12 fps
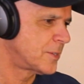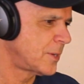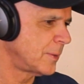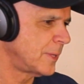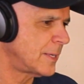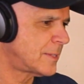
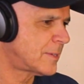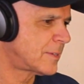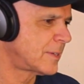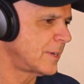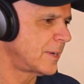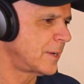So let's
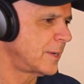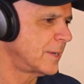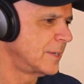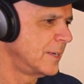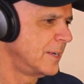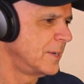
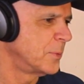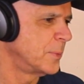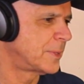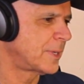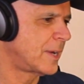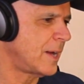see
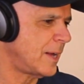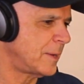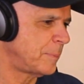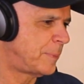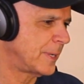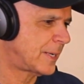what the
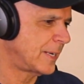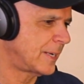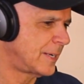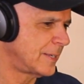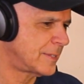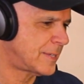Cotton Picking
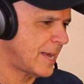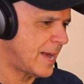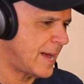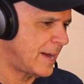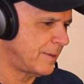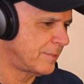Kids
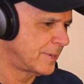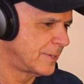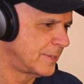have.